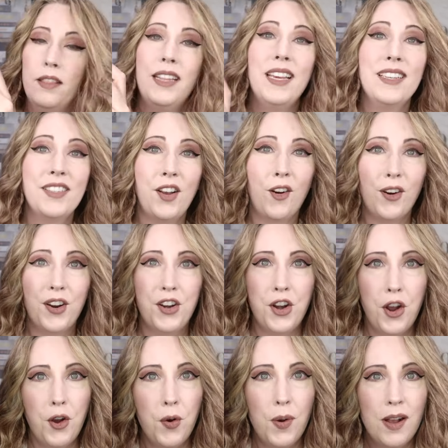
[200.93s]
These are a
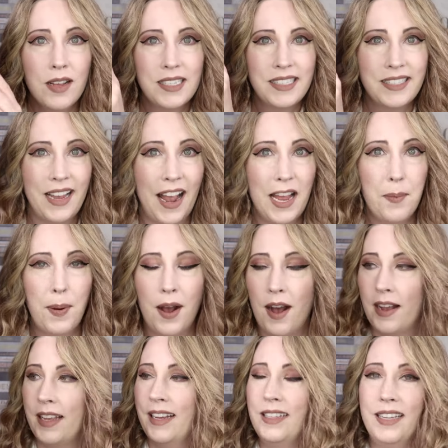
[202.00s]
no side
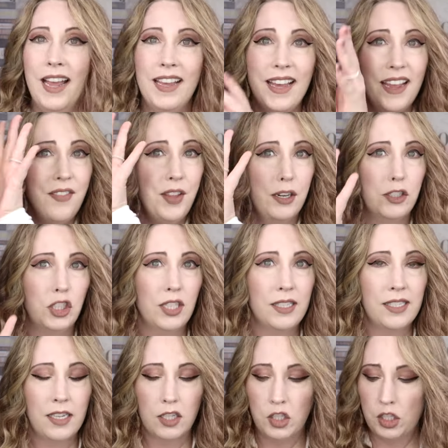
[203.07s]
pocket legging. They're
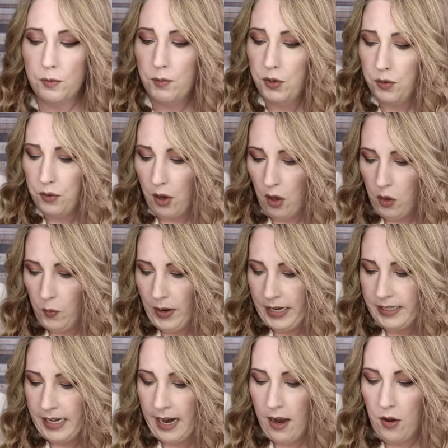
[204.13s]
just smooth all the way
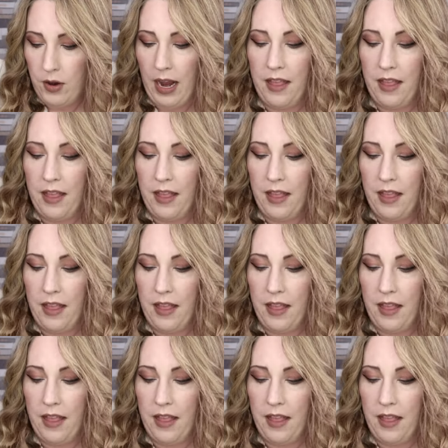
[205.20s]
down.